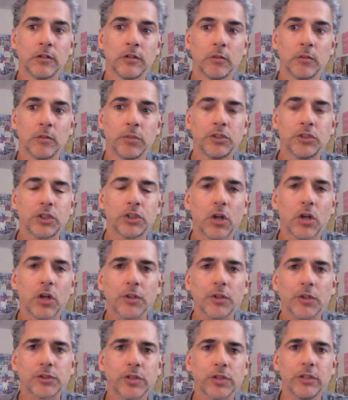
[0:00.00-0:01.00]
But you can
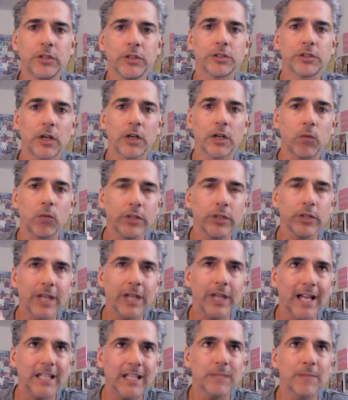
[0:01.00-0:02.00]
also say to yourself, well,
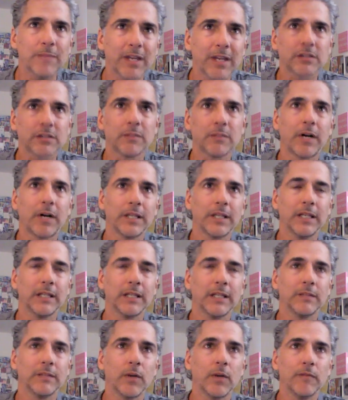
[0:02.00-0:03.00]
yeah, I can make some money
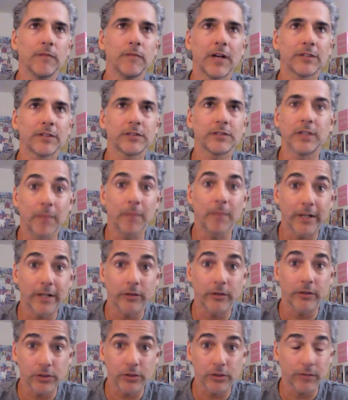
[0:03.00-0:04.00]
in investing in
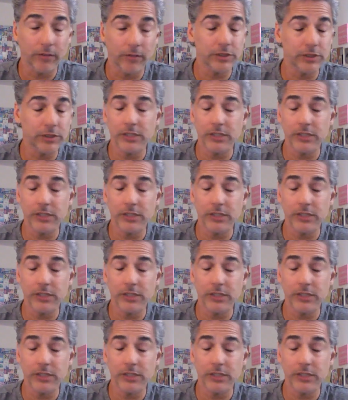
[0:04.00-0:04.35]
Microsoft, let's say.